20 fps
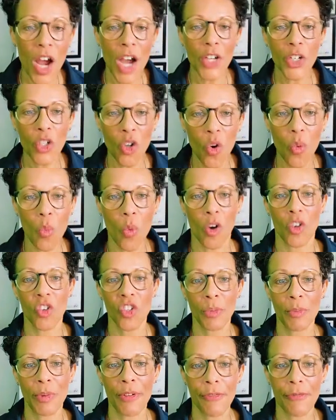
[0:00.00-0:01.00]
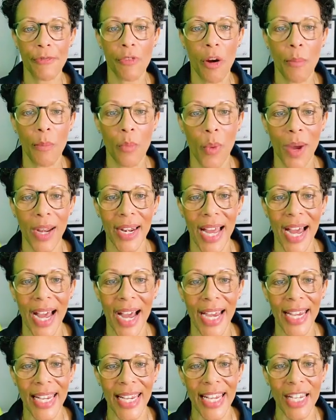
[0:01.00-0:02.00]
you're watching me from while
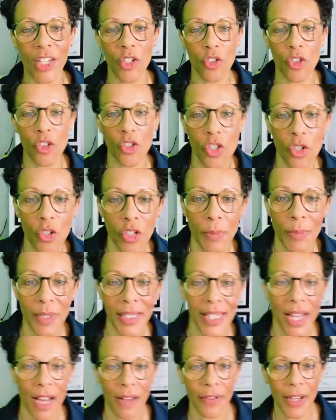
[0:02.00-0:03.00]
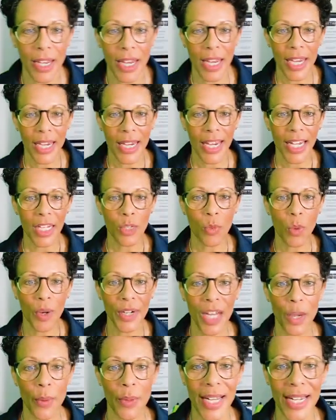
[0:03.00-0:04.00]
I introduce myself? Is
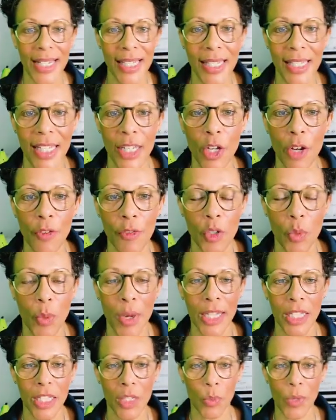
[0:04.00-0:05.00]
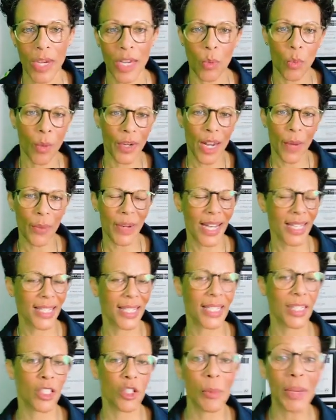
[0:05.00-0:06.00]
1 hour lessons enough twice a week? 1 hour
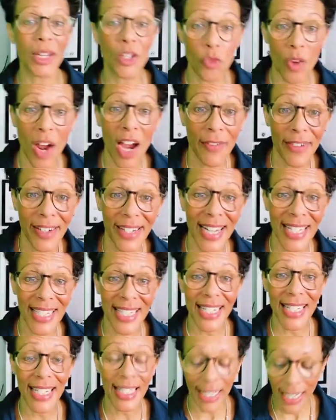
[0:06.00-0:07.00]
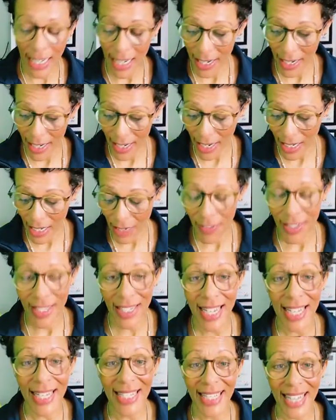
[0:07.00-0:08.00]
lessons, do you mean driving lessons? And if
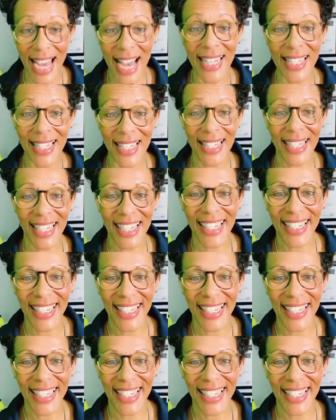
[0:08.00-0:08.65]
it is, yes.